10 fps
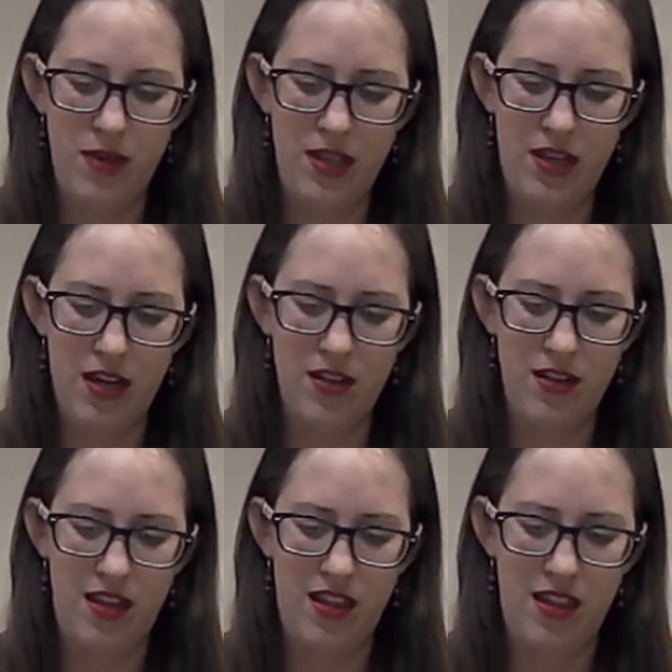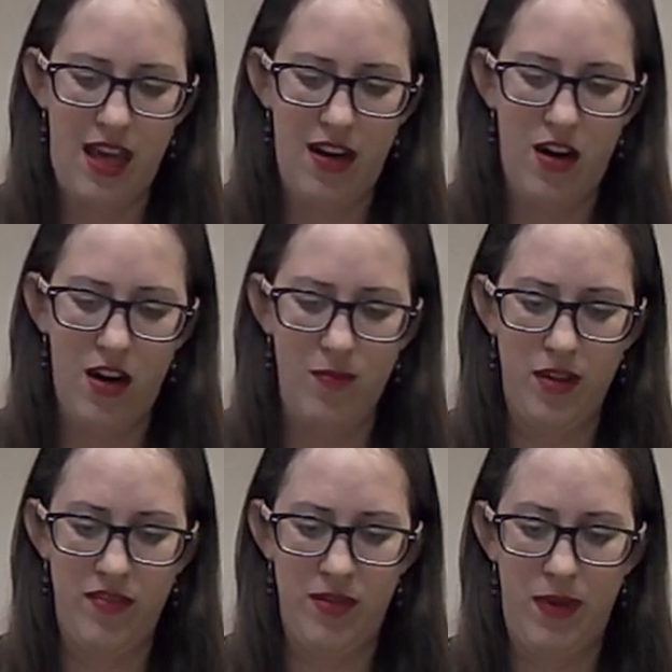put it underneath that
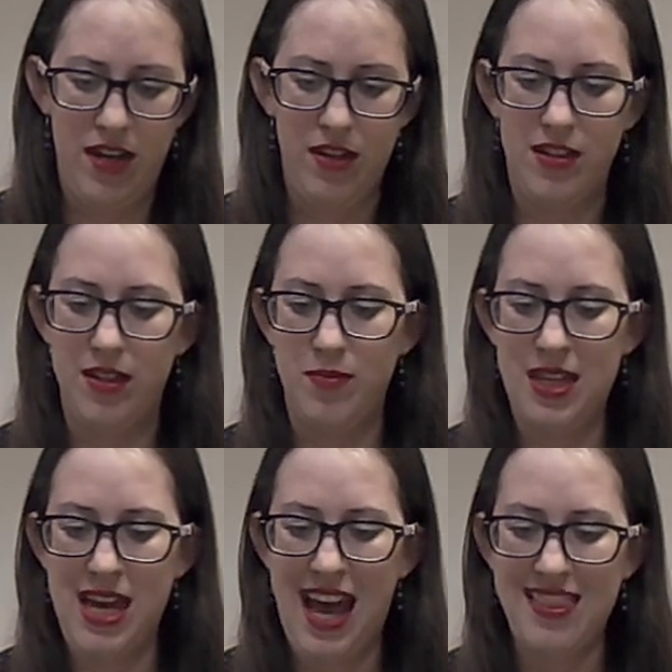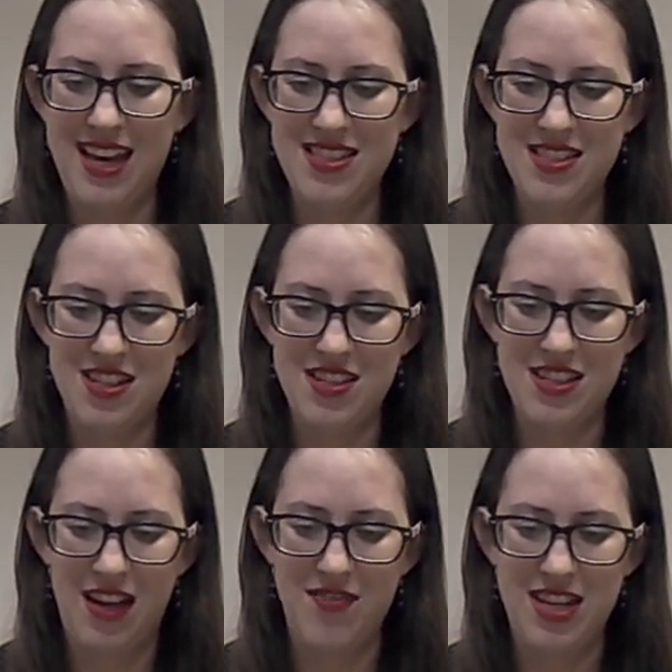arm of the binder clip. And that's
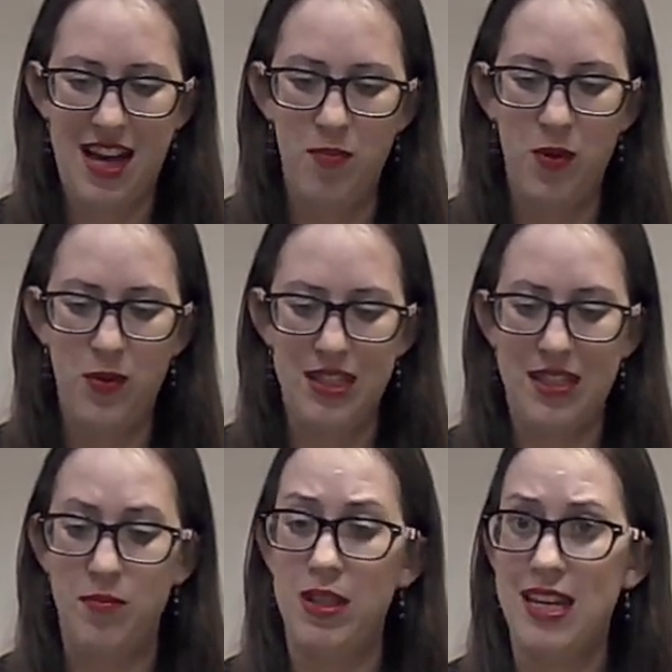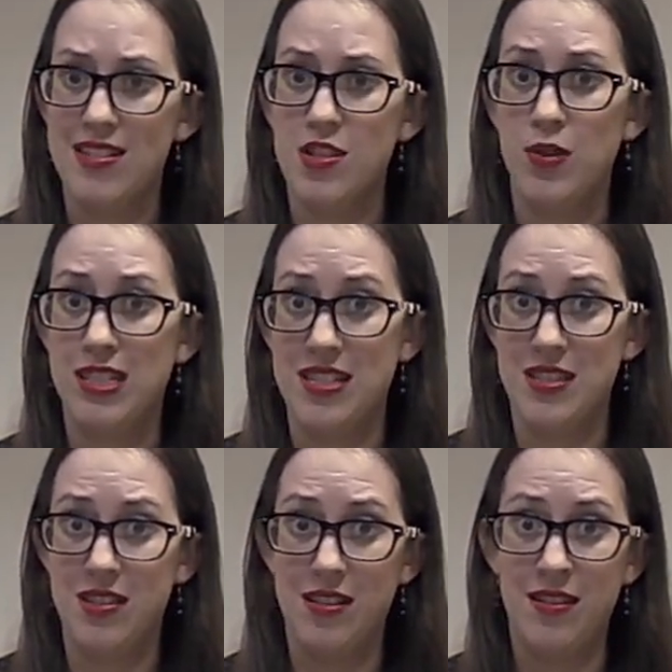just enough to help hold it in place so it
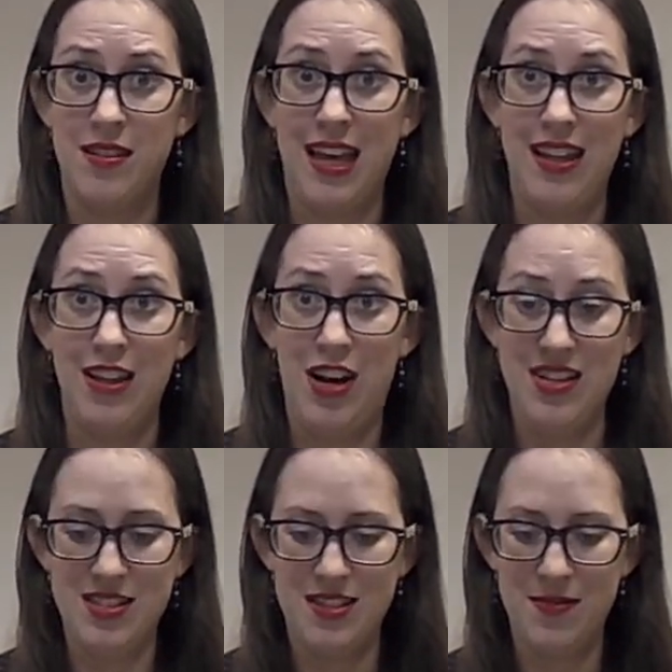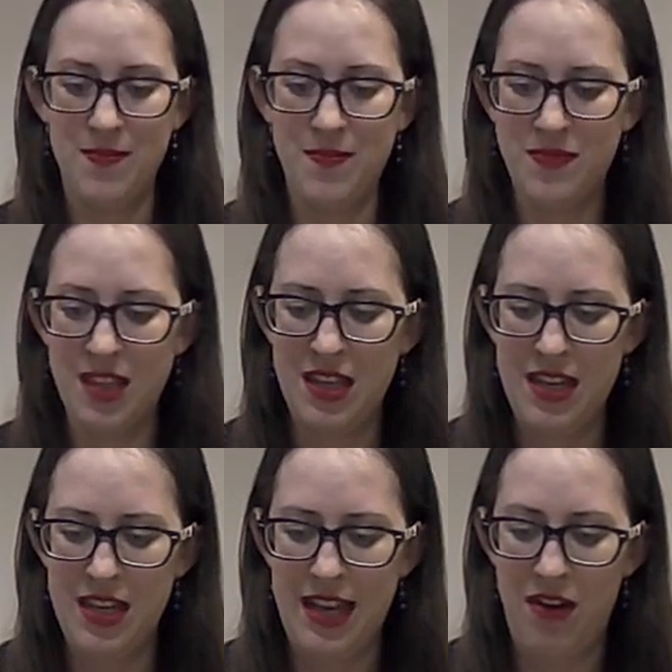doesn't get lost.
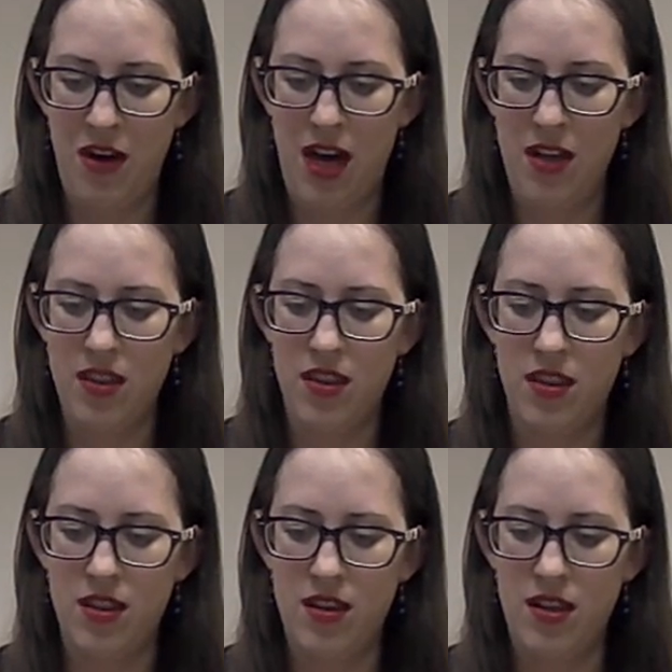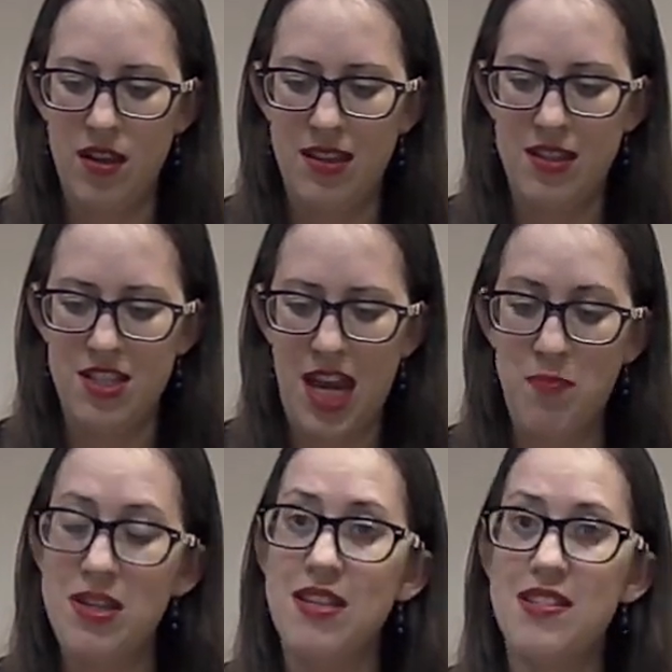Now, the
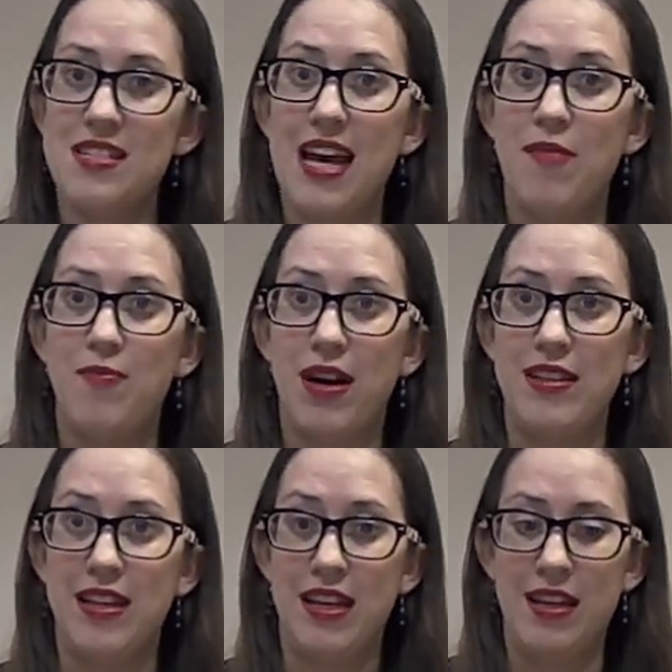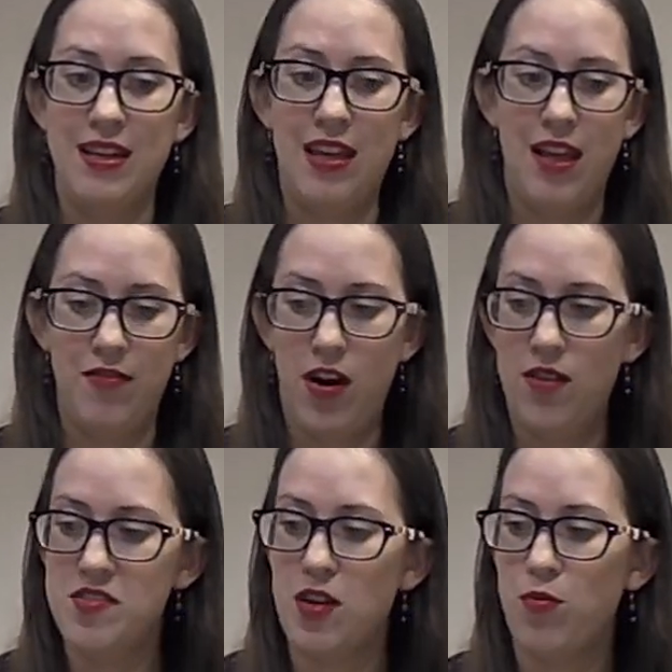Japanese stab binding
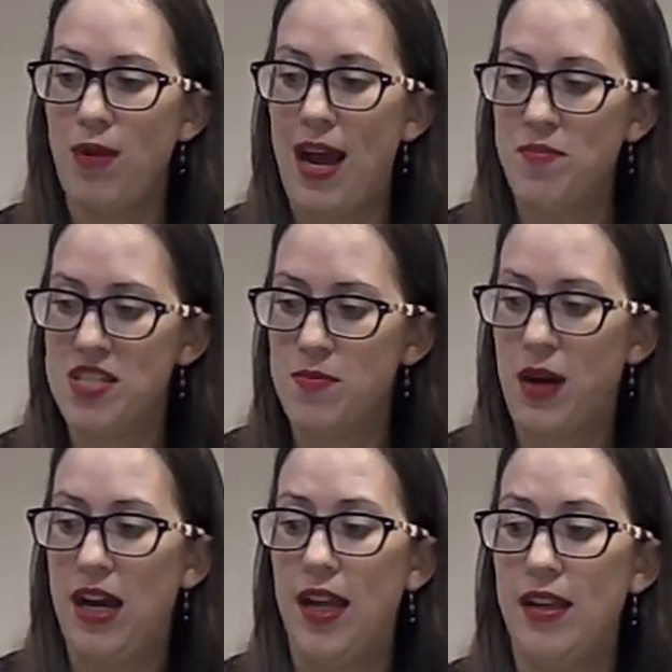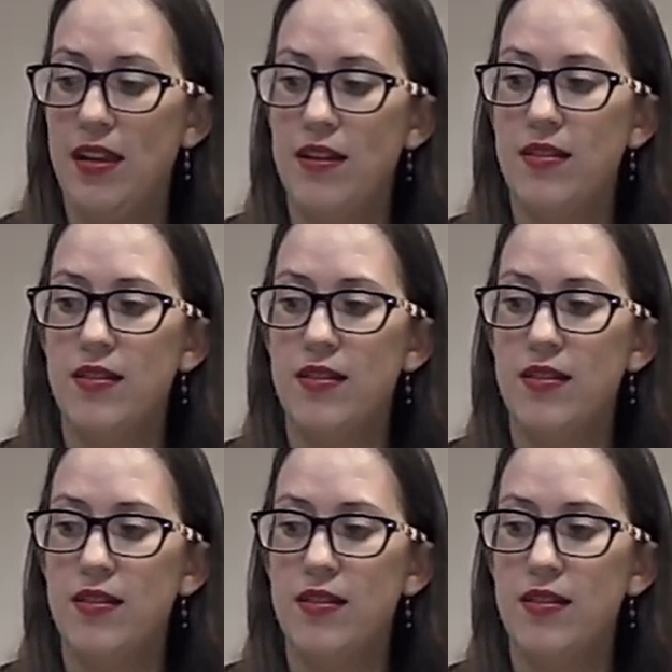involves a wrapped spine.